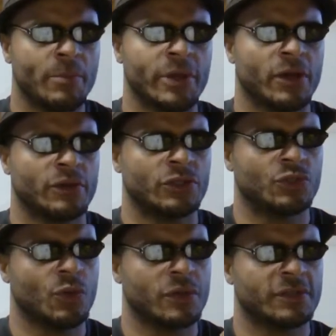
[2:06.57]
beyond the
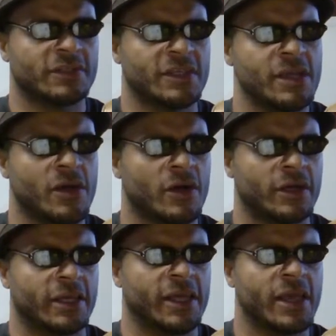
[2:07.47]
Jordan,
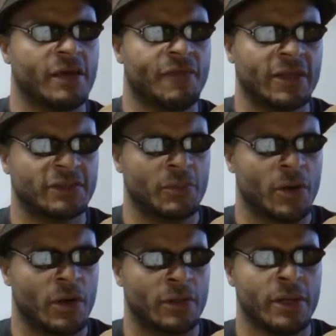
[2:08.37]
Sihon, king of
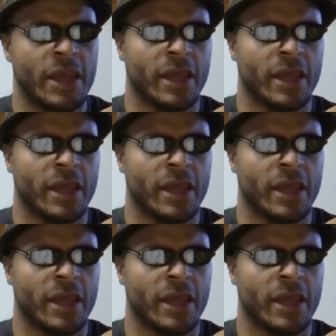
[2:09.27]
Heshbon,